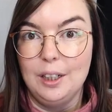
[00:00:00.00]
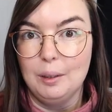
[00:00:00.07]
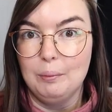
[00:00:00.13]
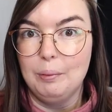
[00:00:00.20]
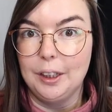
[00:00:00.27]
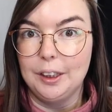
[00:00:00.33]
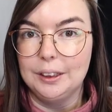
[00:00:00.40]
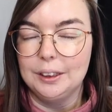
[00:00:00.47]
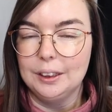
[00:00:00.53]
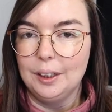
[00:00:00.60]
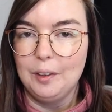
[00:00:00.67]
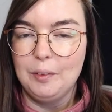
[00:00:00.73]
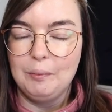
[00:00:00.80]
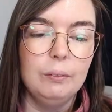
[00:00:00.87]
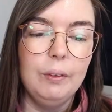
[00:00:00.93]
in a
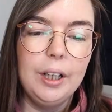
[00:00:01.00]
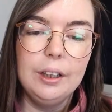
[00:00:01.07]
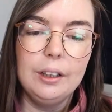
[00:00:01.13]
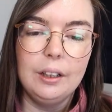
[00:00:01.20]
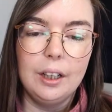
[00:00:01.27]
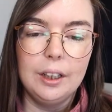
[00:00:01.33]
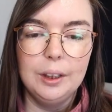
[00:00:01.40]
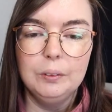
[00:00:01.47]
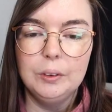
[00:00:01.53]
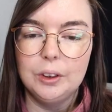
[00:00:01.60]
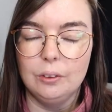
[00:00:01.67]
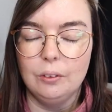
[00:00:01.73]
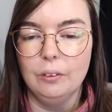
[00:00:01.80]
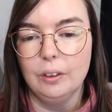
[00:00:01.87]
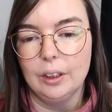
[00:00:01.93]
binder. The way that I
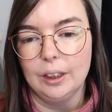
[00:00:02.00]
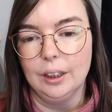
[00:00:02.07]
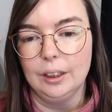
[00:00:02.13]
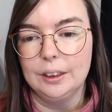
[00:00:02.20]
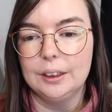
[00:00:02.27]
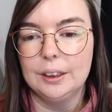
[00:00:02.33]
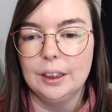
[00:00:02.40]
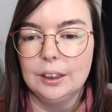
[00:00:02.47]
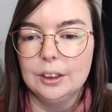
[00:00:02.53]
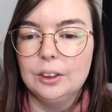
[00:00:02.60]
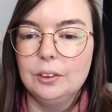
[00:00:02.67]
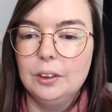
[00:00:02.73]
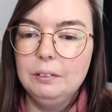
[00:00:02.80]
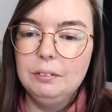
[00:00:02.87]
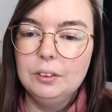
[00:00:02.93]
used to organise
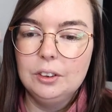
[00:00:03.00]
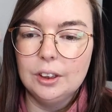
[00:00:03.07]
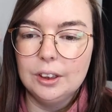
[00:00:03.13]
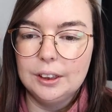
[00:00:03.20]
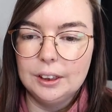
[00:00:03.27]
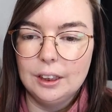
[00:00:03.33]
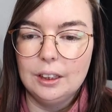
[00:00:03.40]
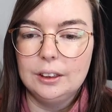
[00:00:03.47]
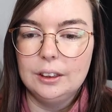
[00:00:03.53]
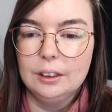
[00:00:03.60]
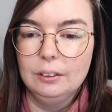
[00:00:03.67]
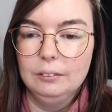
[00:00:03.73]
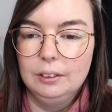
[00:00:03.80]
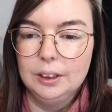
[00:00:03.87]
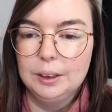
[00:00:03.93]
things, so if you're just
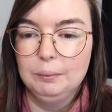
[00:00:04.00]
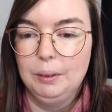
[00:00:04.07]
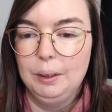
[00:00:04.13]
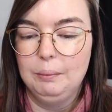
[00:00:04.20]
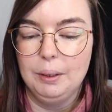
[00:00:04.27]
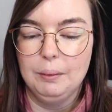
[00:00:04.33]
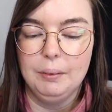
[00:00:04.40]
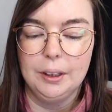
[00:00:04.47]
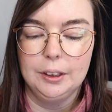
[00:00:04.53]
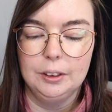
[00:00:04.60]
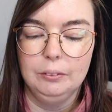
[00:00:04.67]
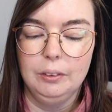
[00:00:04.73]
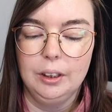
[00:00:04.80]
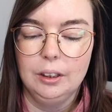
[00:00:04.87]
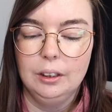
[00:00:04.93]
starting out this may be a
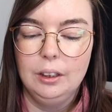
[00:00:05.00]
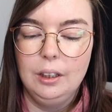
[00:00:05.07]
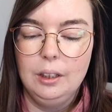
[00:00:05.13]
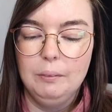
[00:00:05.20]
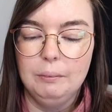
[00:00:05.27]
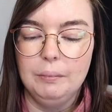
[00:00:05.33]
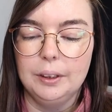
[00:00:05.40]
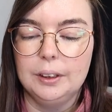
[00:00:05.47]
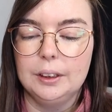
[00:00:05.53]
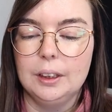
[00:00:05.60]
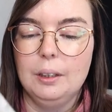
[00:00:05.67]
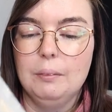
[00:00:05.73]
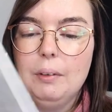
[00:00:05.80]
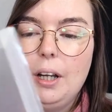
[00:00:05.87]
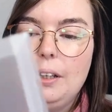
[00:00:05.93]
better way. But
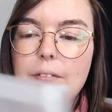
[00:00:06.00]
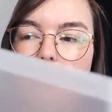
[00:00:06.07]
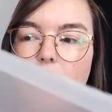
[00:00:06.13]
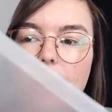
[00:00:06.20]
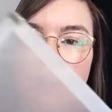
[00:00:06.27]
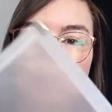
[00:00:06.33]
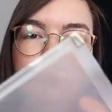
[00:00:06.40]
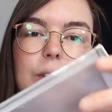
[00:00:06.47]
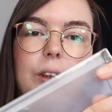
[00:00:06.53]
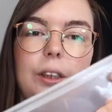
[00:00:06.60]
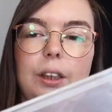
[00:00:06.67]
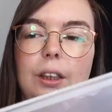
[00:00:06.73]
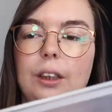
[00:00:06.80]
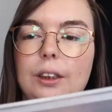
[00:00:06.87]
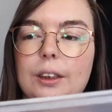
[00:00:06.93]
um, I've had one
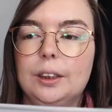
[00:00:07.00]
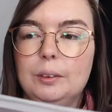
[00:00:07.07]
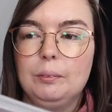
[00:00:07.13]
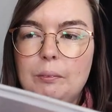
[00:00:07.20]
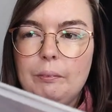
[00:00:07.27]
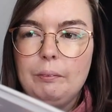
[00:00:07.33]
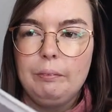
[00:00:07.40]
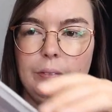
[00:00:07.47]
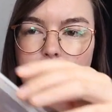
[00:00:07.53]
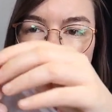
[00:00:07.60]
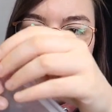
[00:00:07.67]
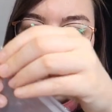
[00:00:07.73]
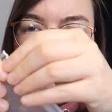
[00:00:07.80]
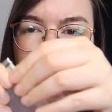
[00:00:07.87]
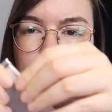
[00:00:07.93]
of these
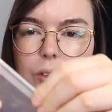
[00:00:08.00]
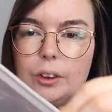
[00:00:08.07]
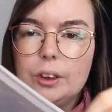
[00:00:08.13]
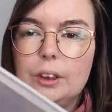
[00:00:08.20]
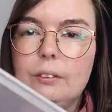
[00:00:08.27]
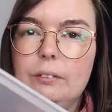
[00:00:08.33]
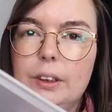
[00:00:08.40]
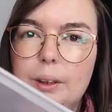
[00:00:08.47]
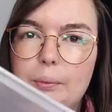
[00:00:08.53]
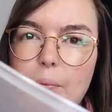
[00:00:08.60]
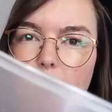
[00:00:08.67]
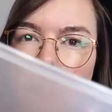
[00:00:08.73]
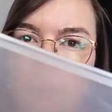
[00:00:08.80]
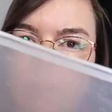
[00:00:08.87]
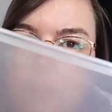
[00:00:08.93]
more sort of
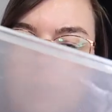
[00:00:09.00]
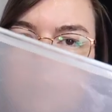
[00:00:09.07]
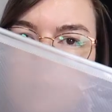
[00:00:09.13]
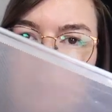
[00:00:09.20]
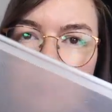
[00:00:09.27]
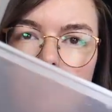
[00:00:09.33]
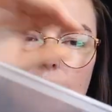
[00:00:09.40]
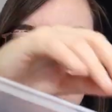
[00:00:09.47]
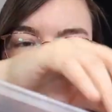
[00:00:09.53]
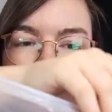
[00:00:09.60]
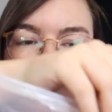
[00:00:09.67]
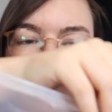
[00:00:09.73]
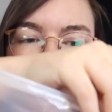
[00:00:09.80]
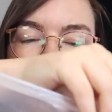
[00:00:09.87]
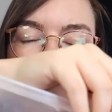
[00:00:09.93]
Ziploc
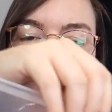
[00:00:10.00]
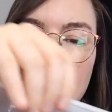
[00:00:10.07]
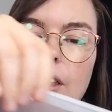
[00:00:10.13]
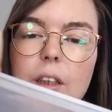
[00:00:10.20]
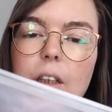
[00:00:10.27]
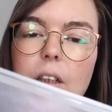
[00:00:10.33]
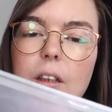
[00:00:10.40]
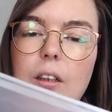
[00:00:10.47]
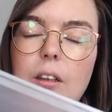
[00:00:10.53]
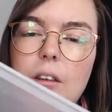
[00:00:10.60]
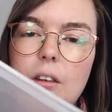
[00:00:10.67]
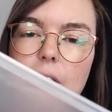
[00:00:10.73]
style